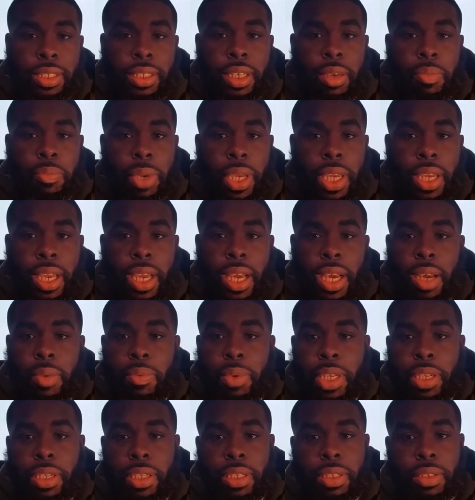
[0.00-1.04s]
Jim Boeheim,
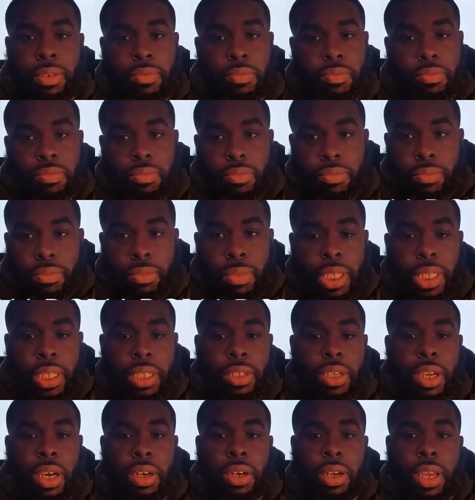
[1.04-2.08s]
he's
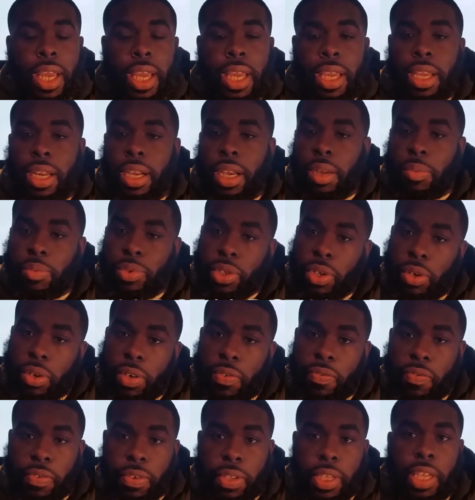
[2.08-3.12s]
going to hang it up.
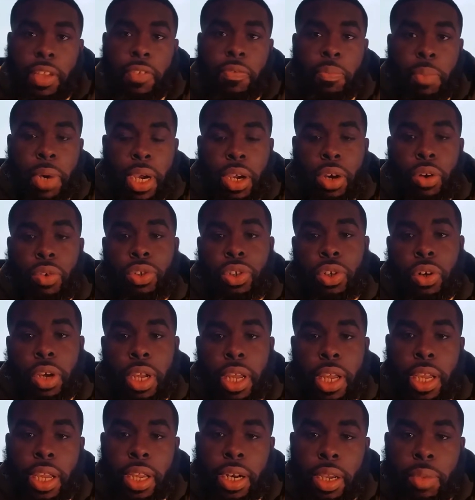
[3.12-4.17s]
So if my coach is going
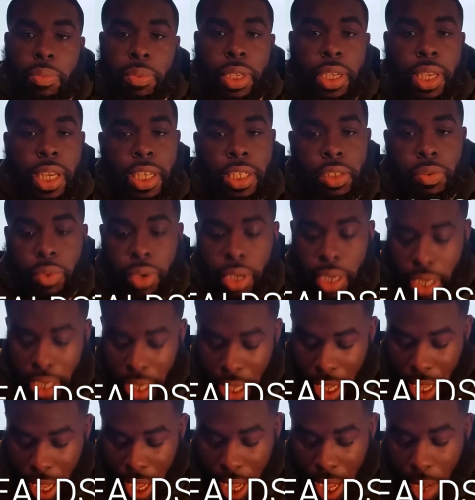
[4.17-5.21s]
to hang it up, then guess what?
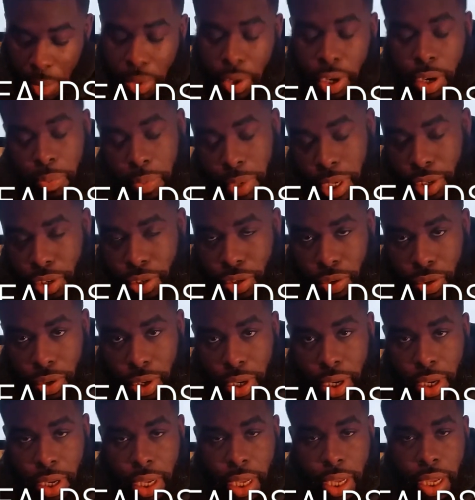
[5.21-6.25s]
I'm going to make
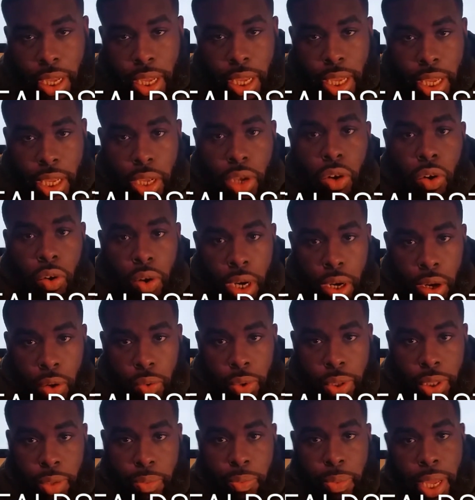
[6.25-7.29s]
sure he go out
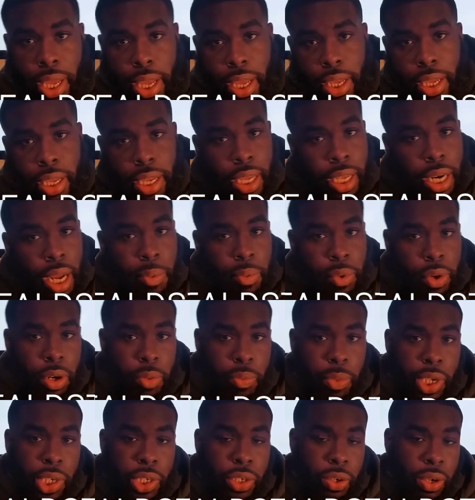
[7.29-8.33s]
with a bang, and I'm going
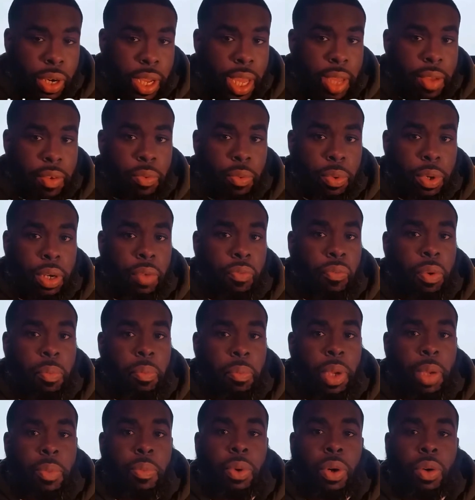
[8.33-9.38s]
to make sure that everyone
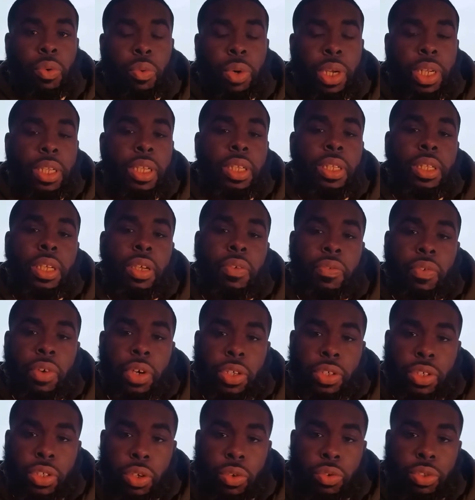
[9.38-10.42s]
remember what he did for
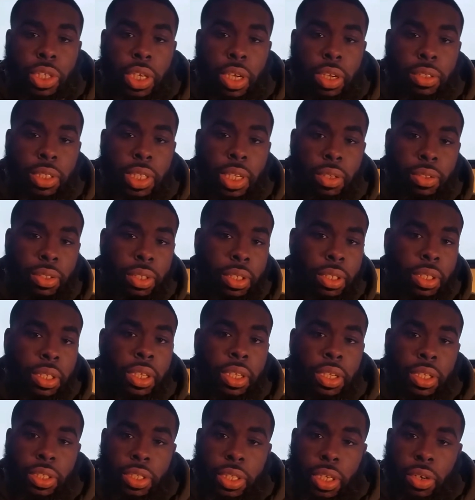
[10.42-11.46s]
us. So shouts out to
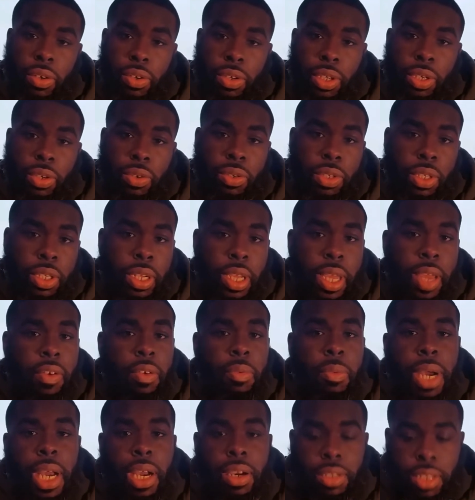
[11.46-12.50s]
Syracuse and
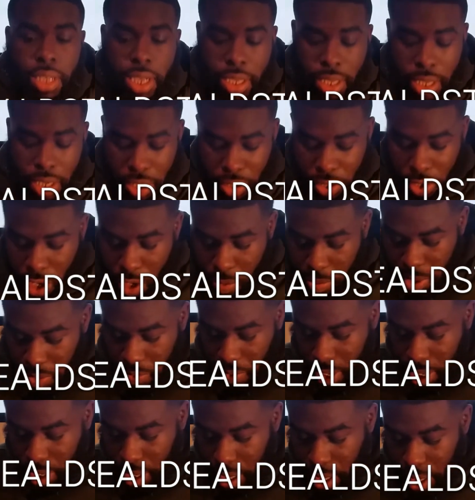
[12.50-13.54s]
everybody else that's in the tournament
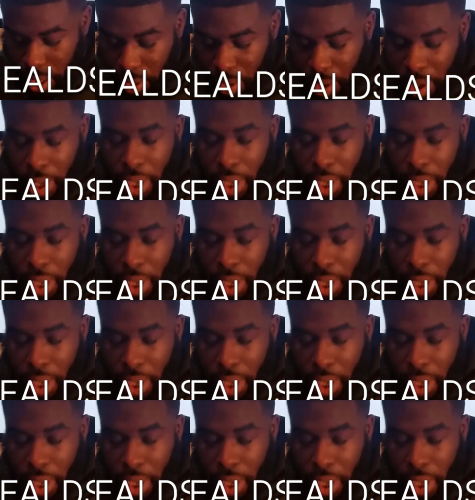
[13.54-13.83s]
right now.